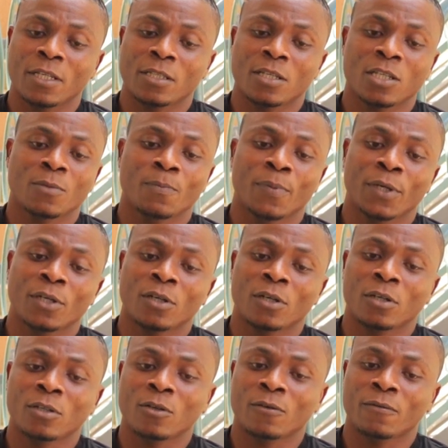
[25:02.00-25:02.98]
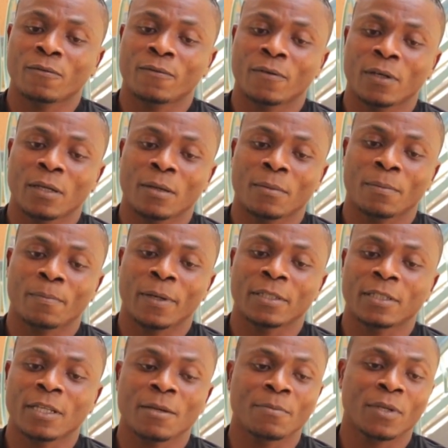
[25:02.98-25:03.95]
in this period of uh,
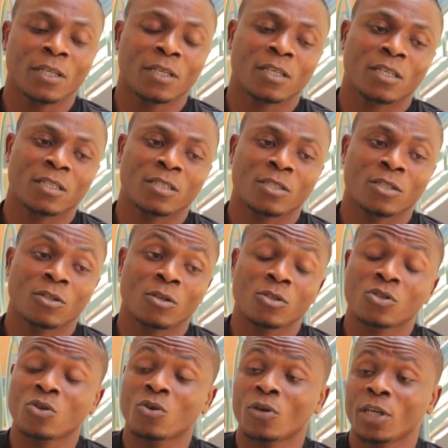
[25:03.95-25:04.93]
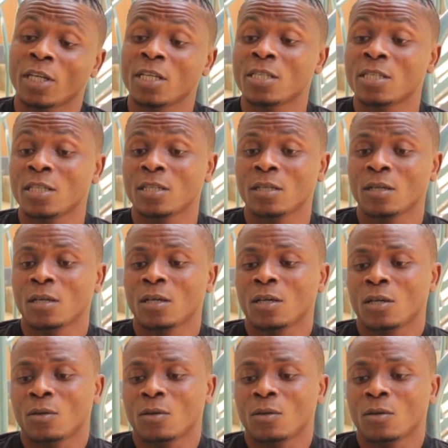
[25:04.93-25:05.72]
pandemic, it's not so easy,